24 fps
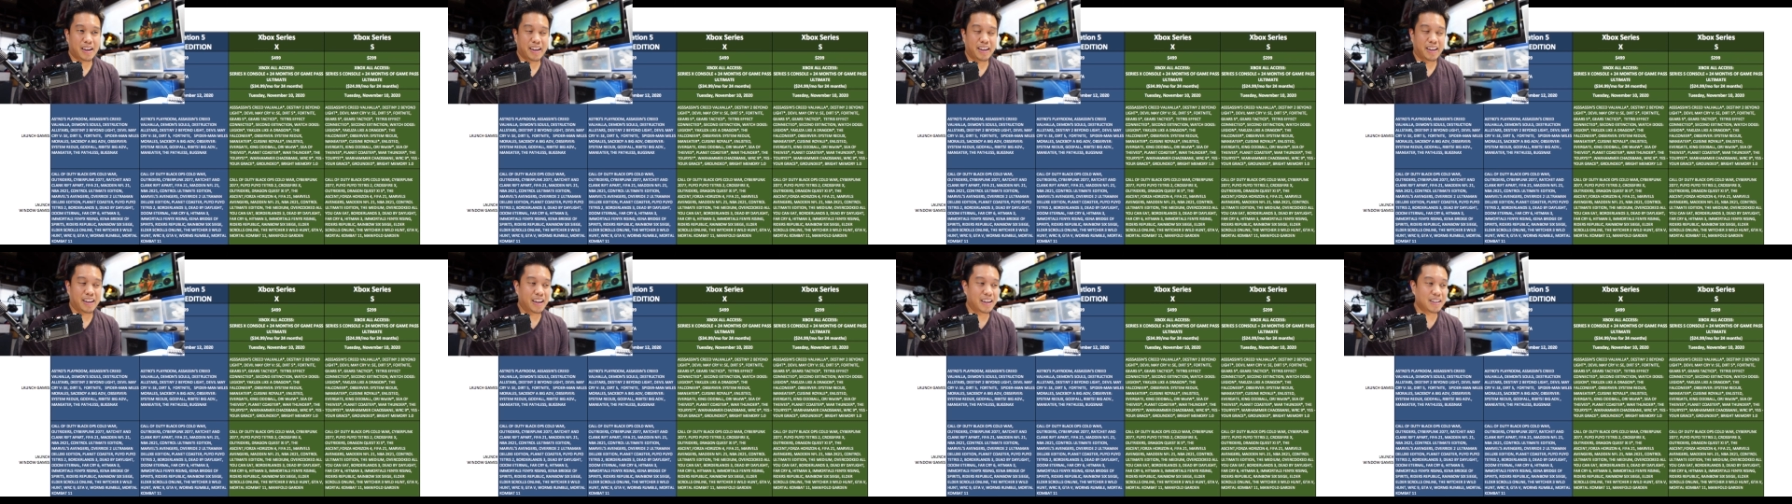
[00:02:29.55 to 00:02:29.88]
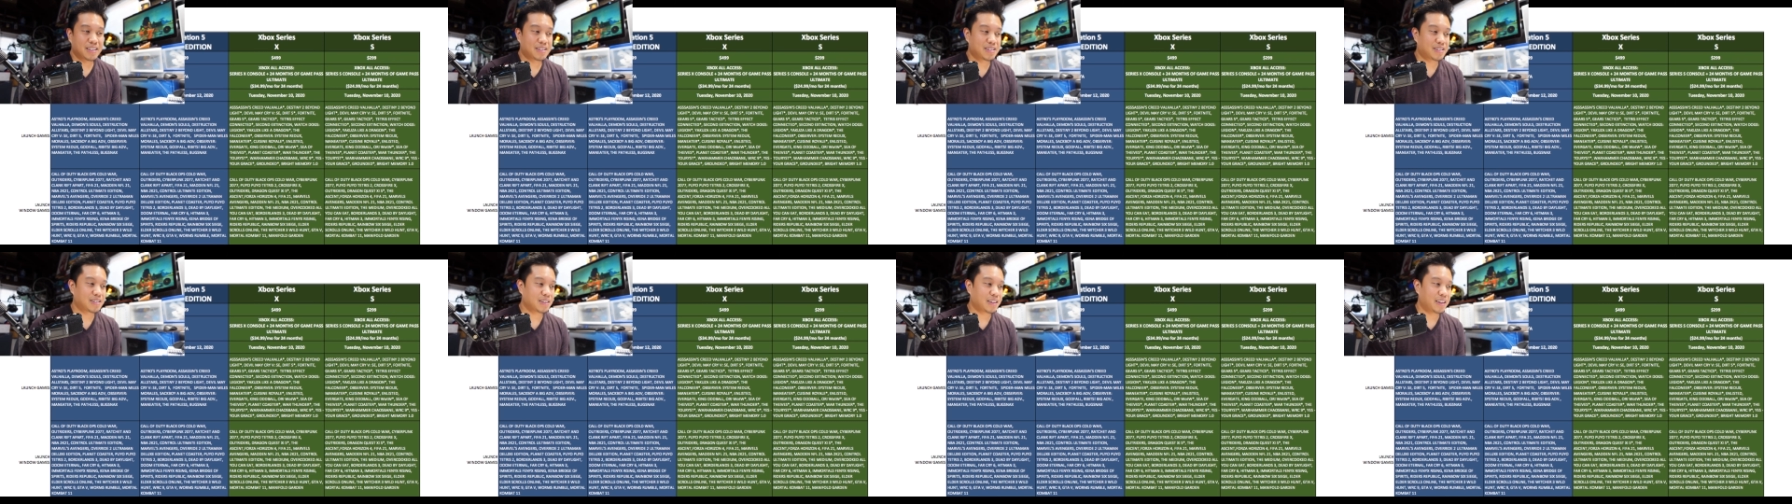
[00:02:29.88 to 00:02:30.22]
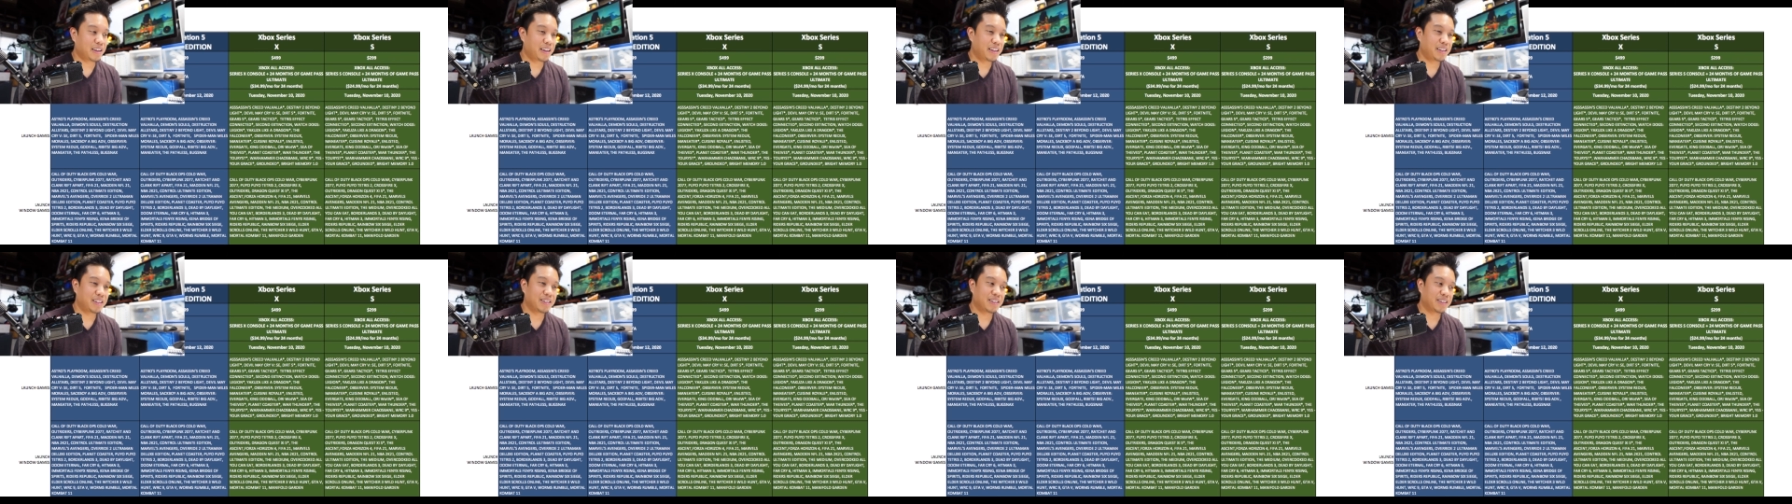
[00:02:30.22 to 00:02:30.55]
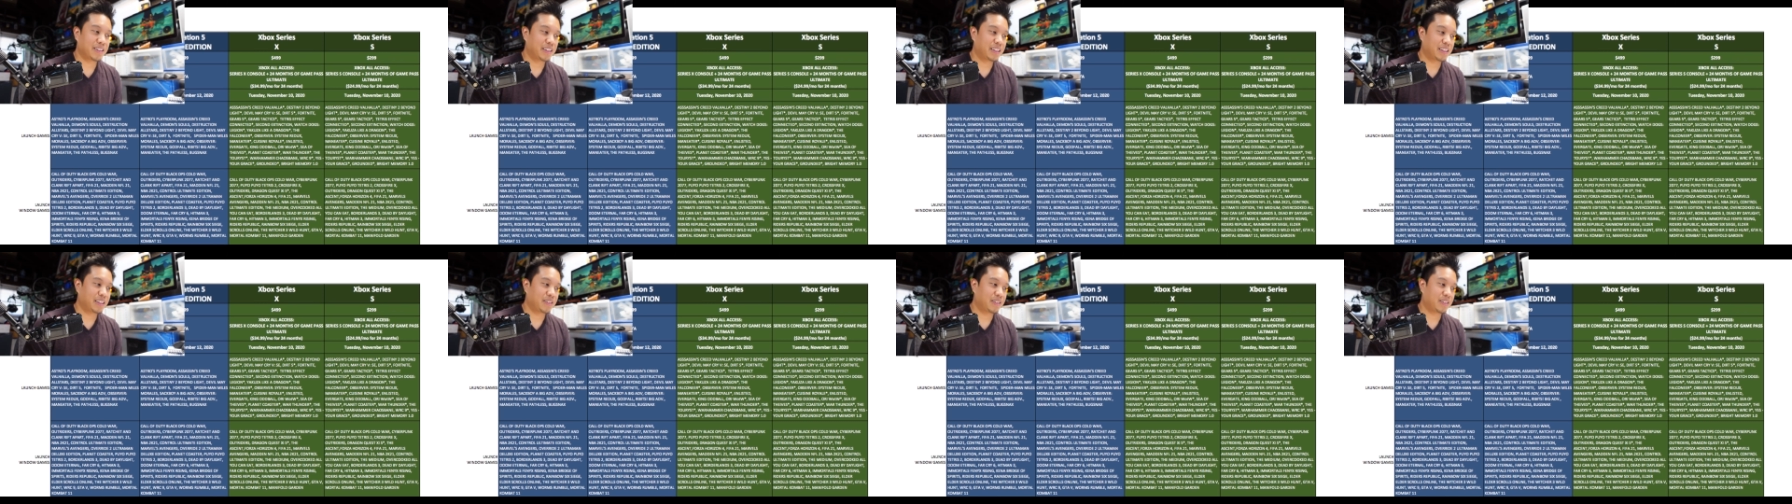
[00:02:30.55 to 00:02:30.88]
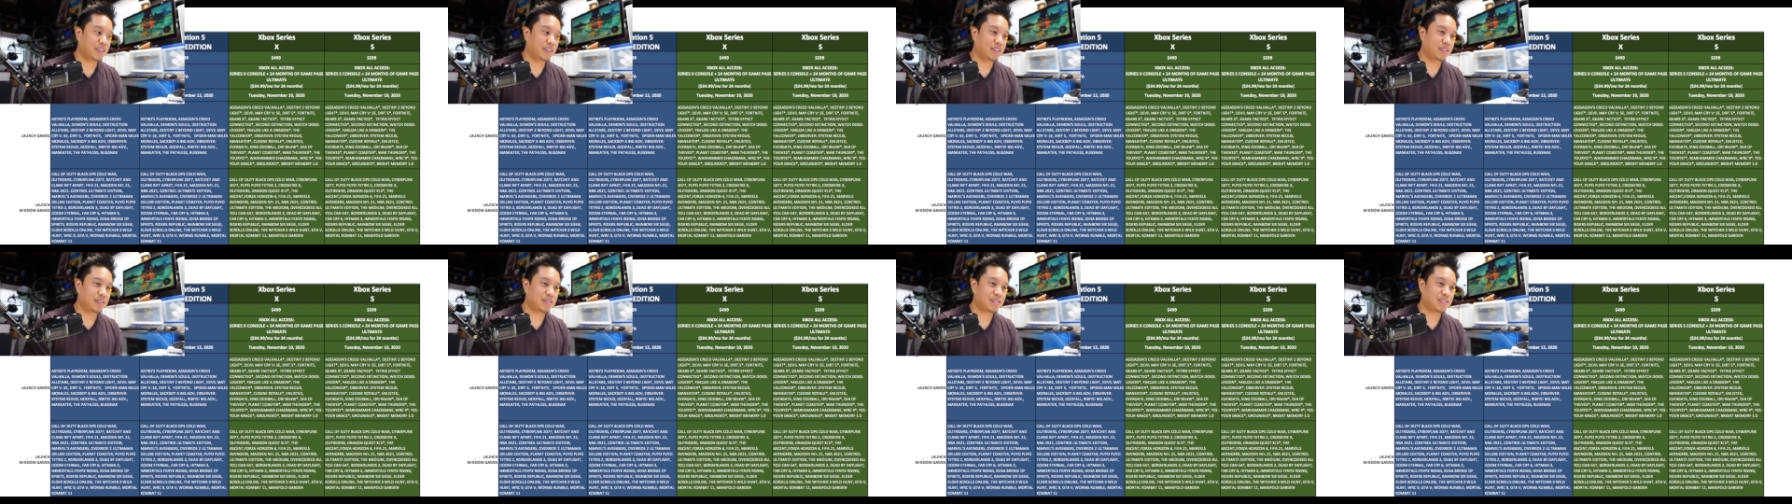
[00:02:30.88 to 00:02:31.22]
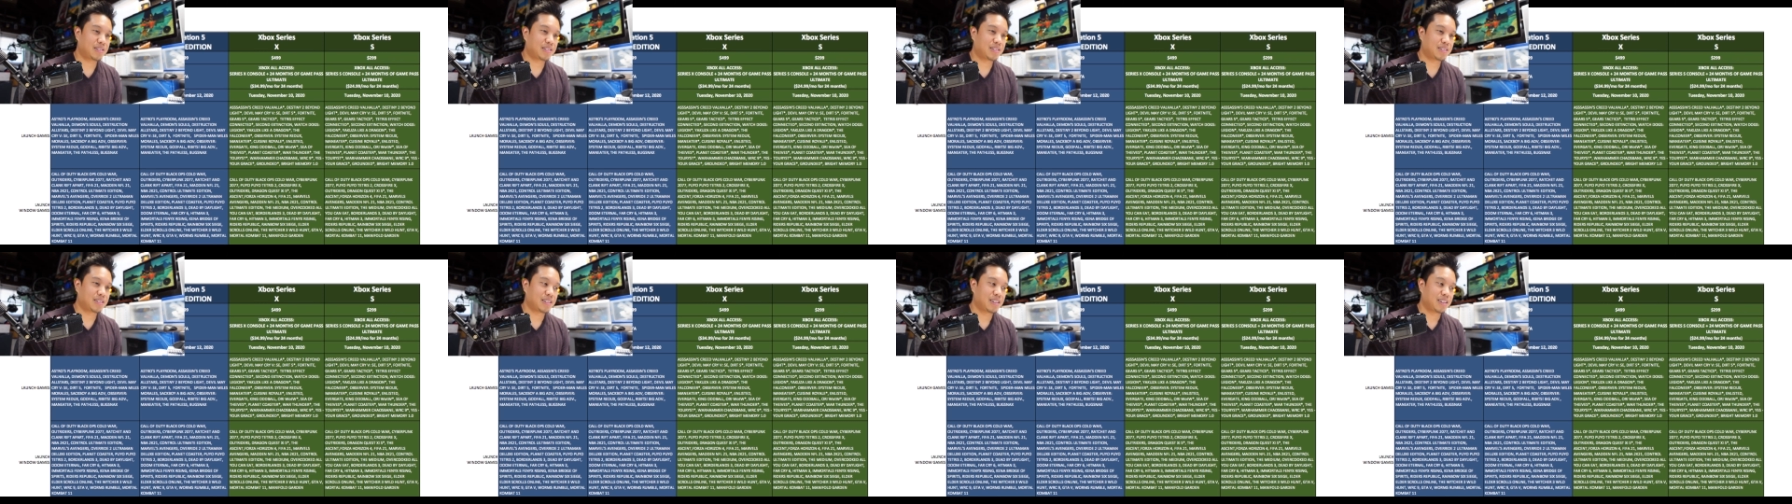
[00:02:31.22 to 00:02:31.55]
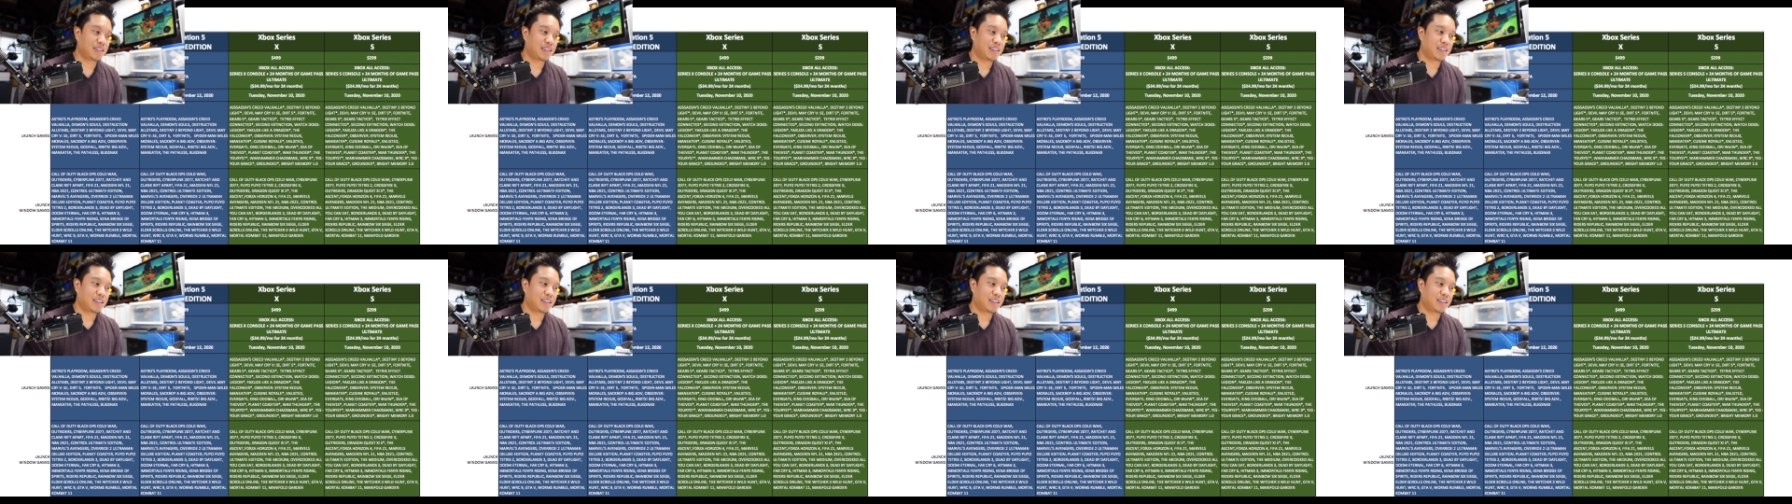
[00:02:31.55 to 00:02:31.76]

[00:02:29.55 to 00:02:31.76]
guess it's,